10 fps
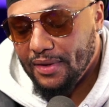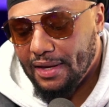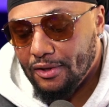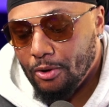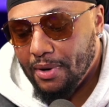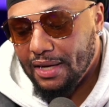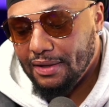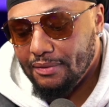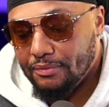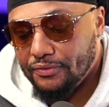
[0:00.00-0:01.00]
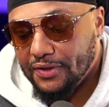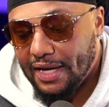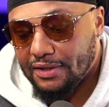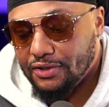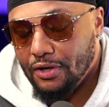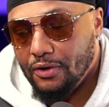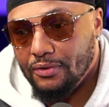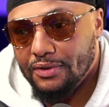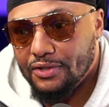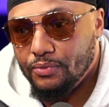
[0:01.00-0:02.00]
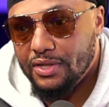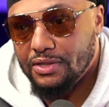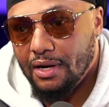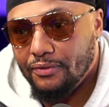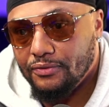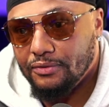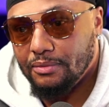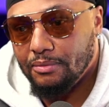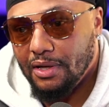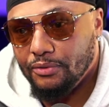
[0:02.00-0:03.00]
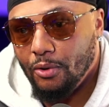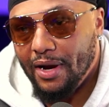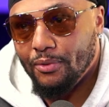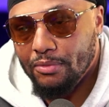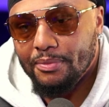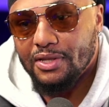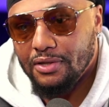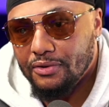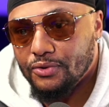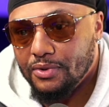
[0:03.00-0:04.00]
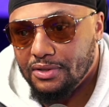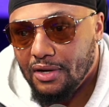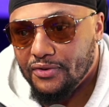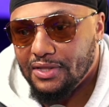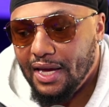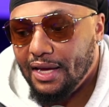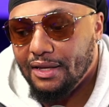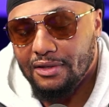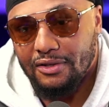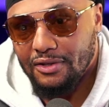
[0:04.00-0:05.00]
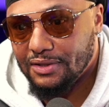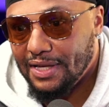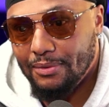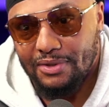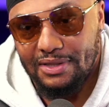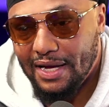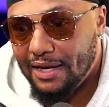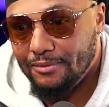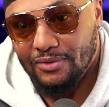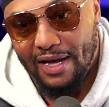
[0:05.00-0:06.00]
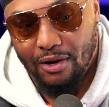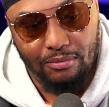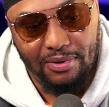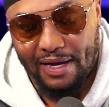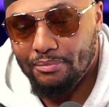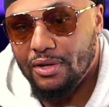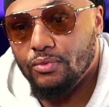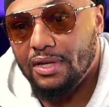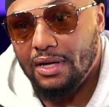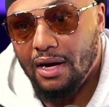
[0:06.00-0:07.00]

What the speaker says: And nobody forgot to turn the switch off. And nobody remembered to turn the switch off and say, hey, little girls, that was not how black men really are.